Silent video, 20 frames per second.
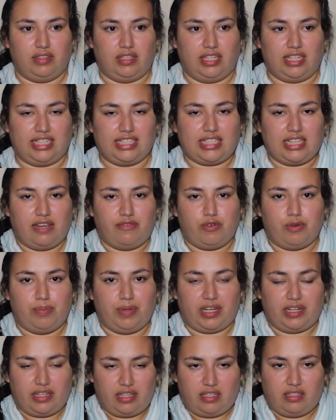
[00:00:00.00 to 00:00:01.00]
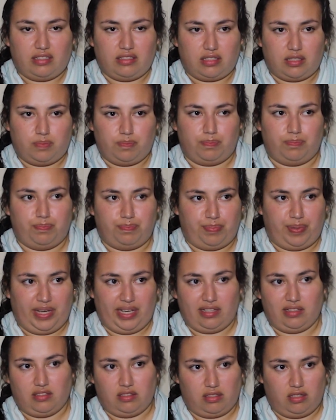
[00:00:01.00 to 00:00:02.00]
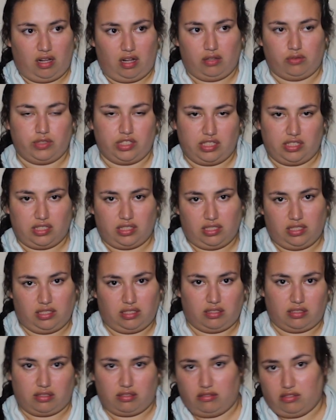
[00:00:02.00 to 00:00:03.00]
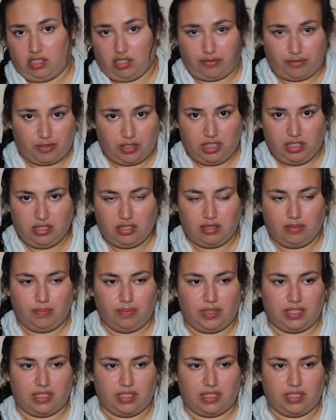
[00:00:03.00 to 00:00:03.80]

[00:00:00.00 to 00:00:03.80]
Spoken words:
I guess everybody's pain tolerance is different,